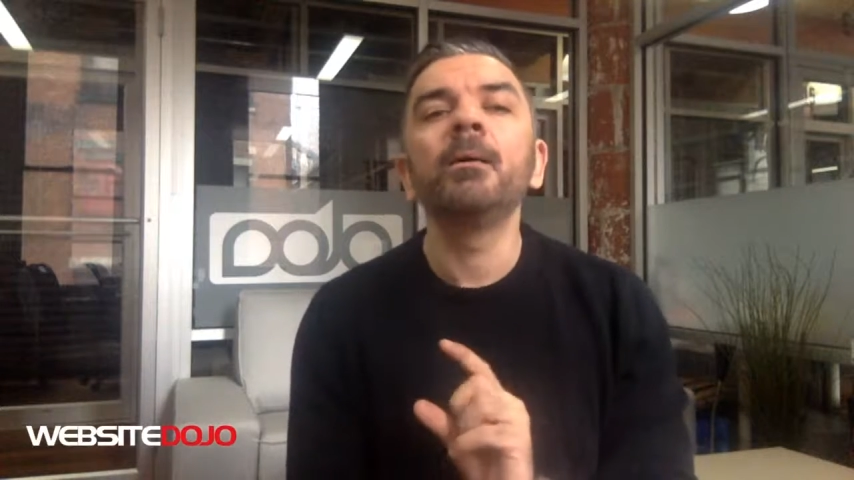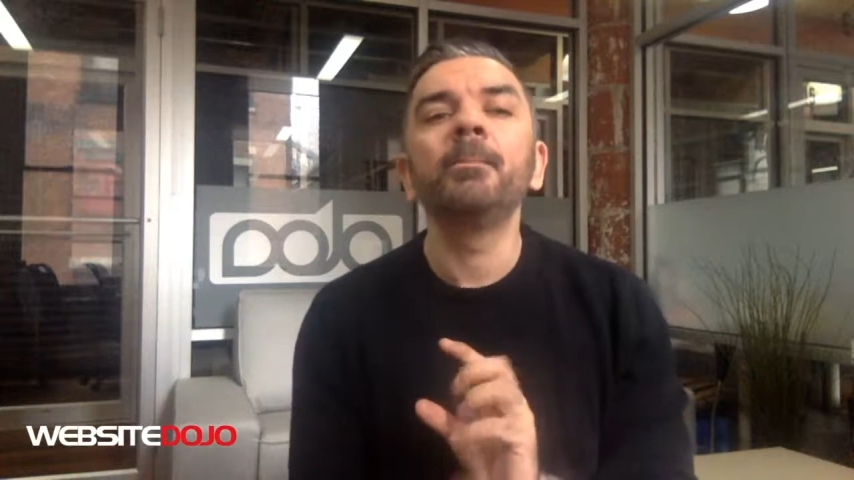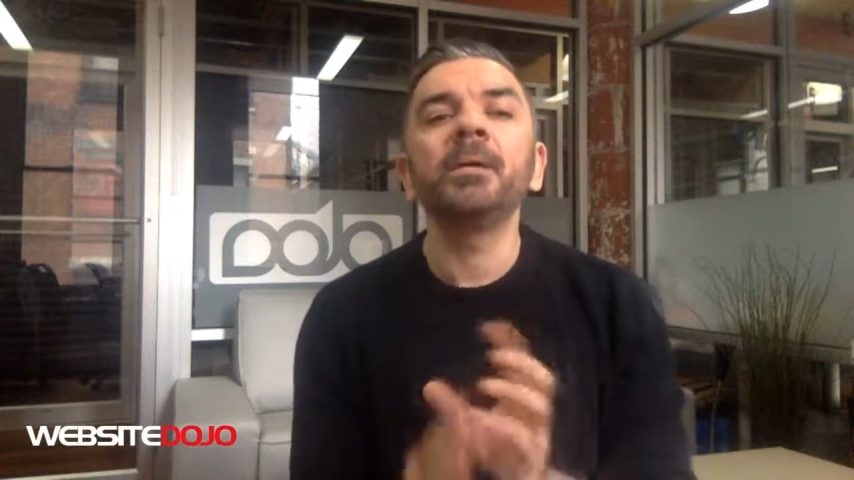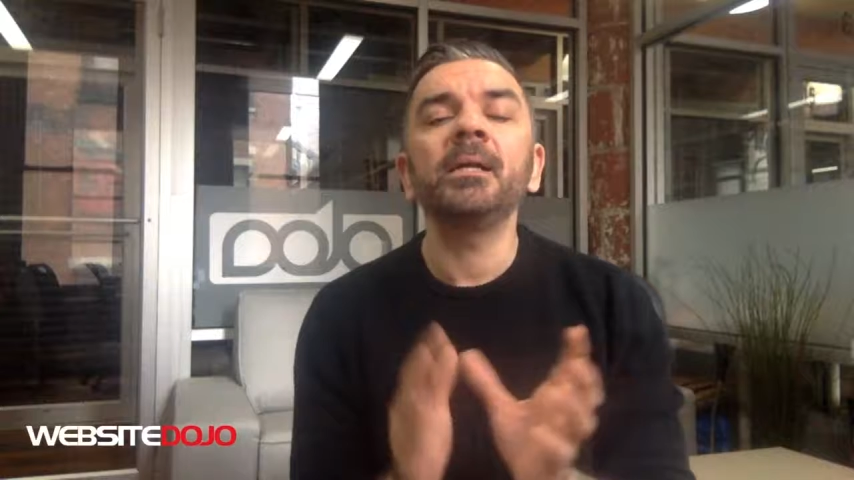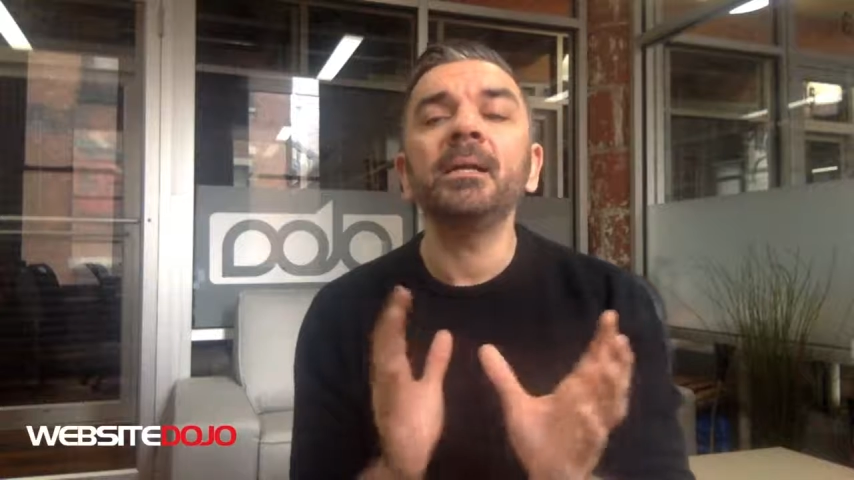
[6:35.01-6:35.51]

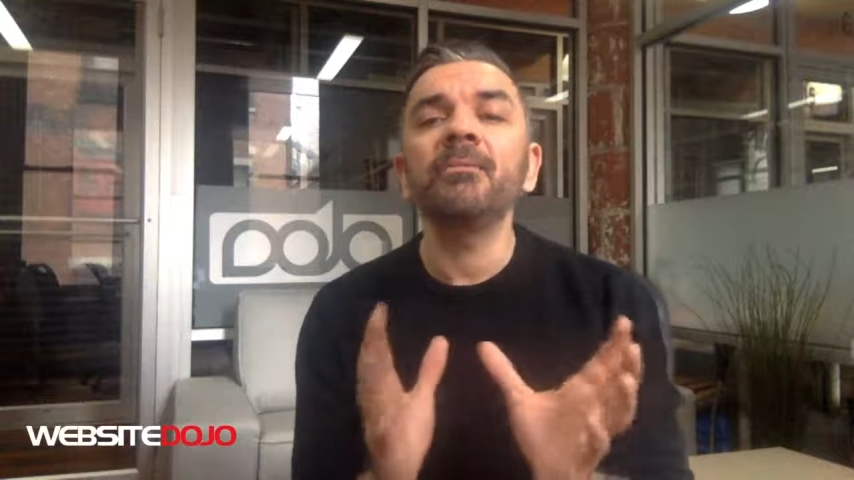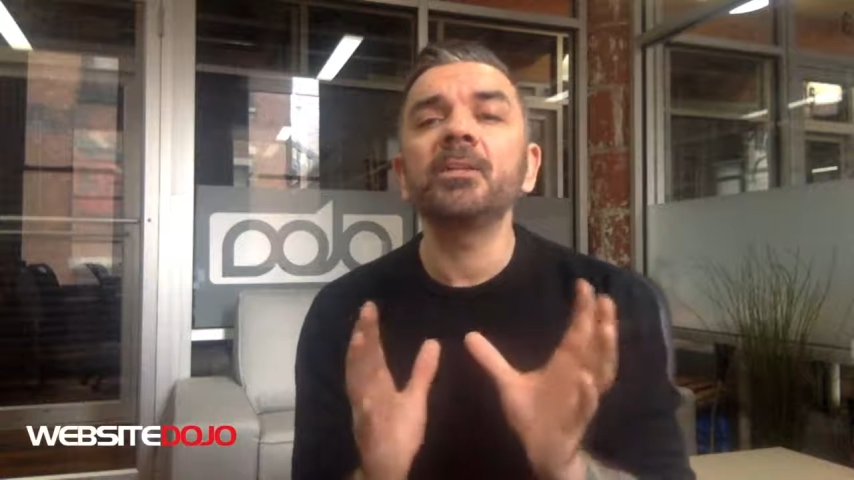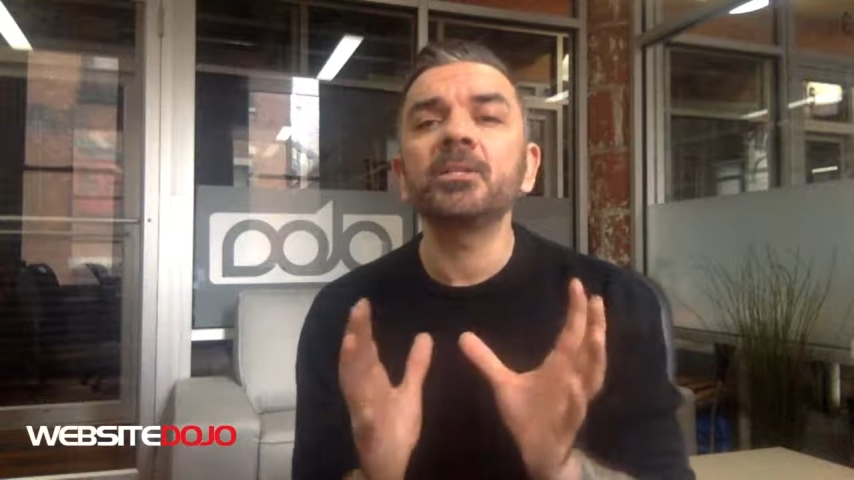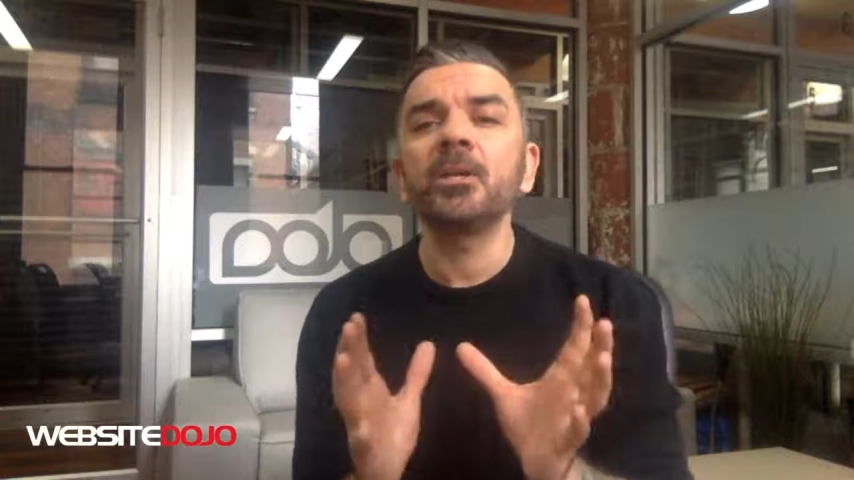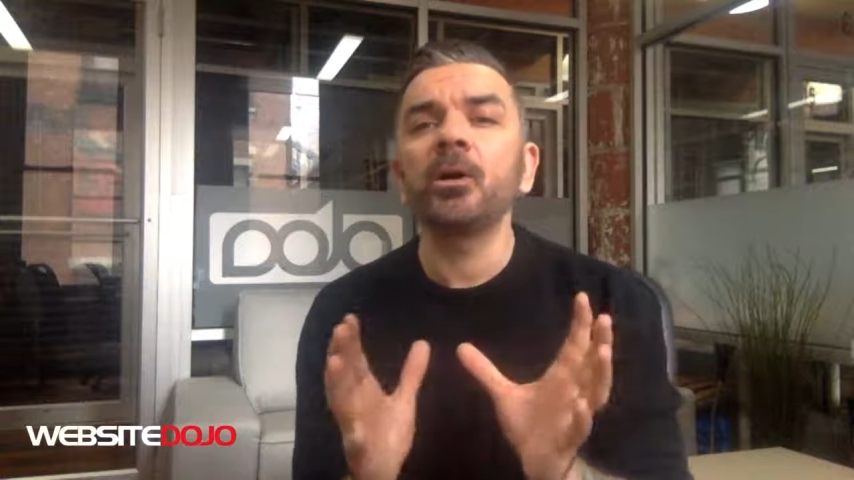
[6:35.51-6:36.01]
Uh, but
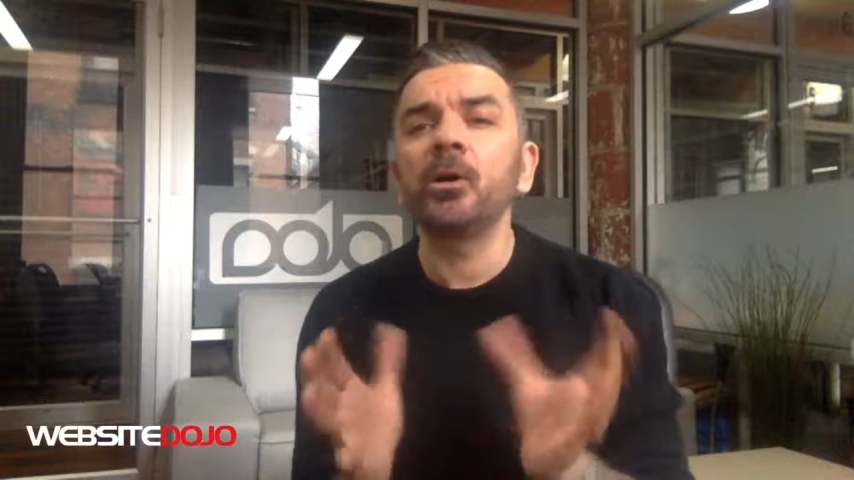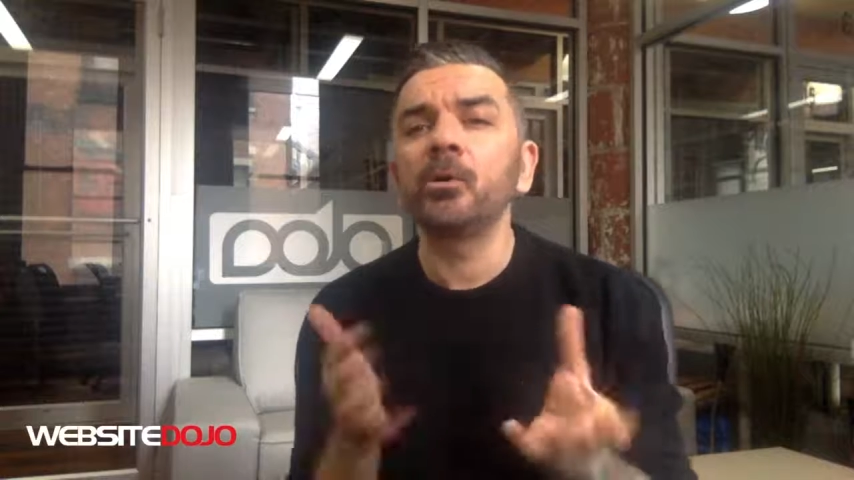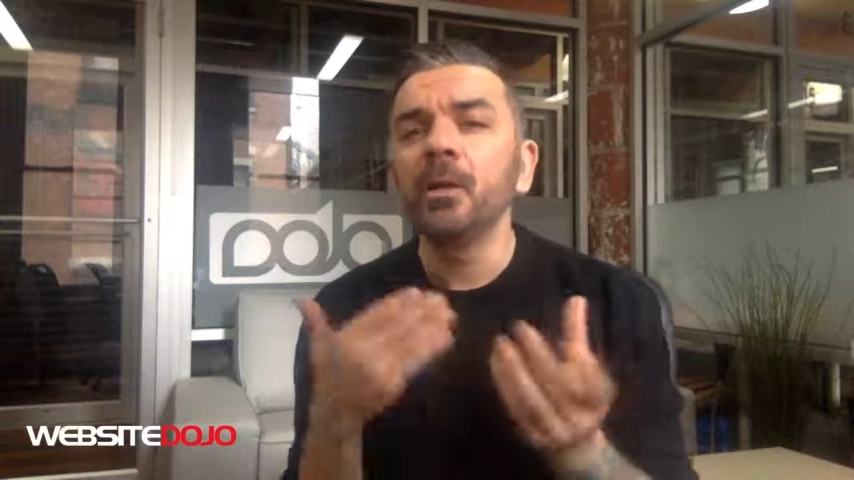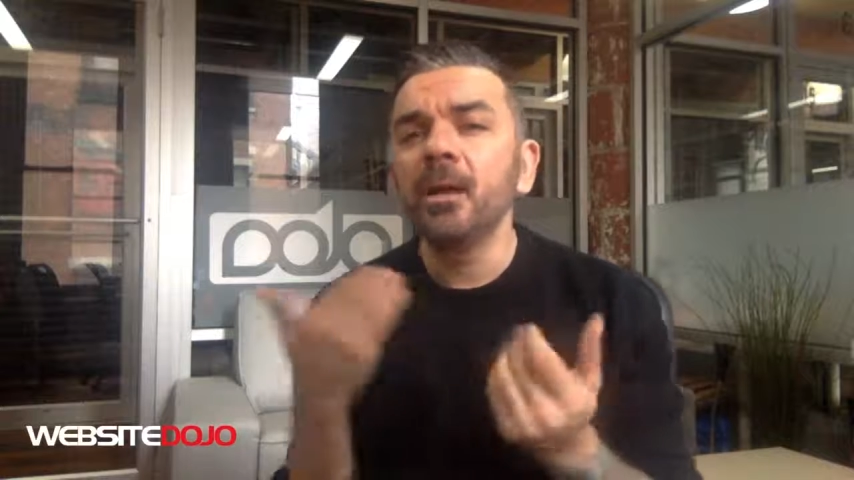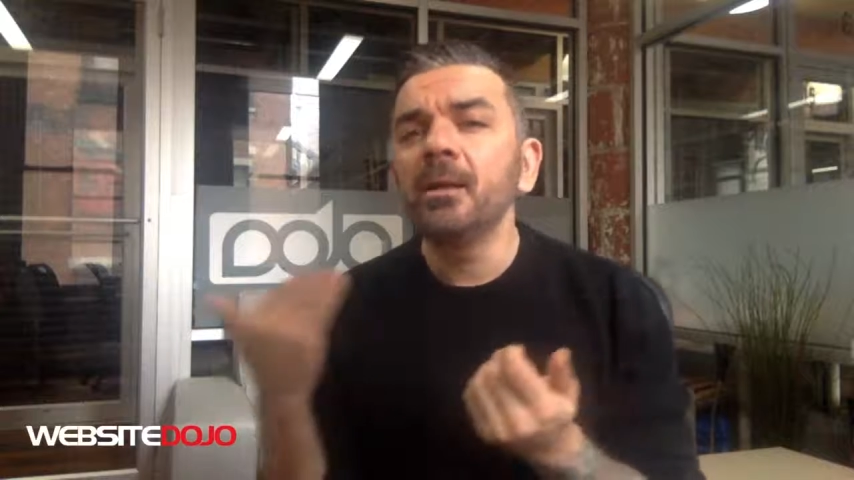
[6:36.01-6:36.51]
even
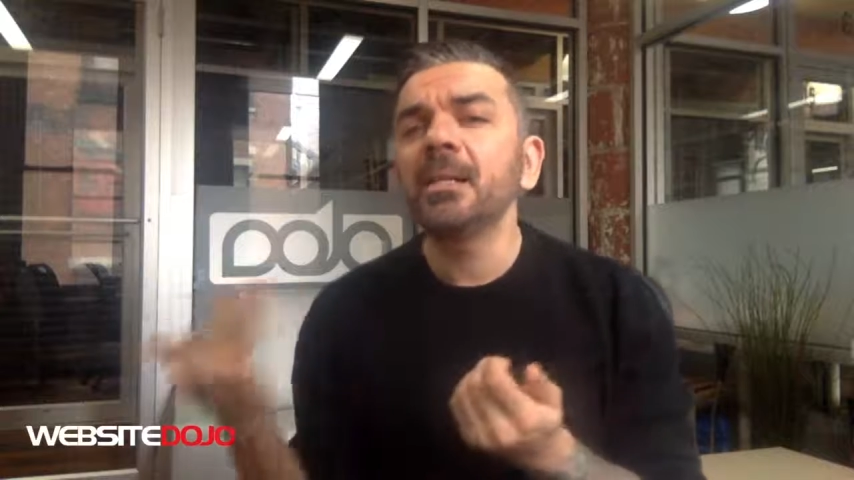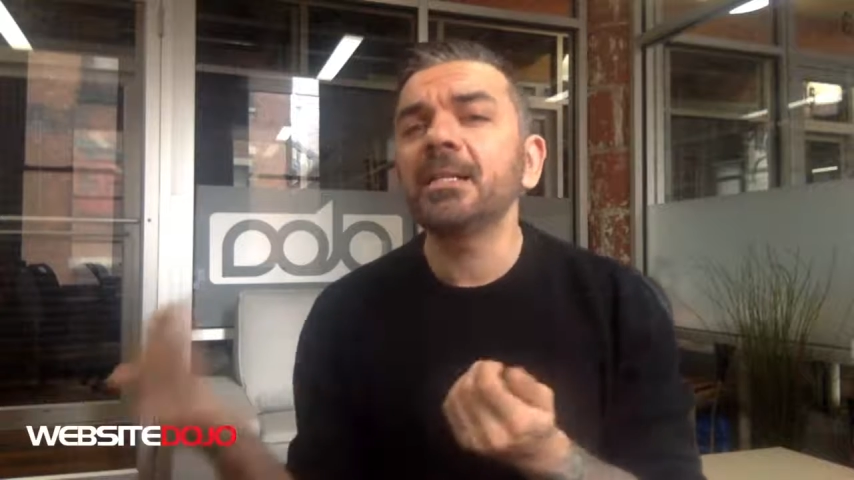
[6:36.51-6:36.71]
so,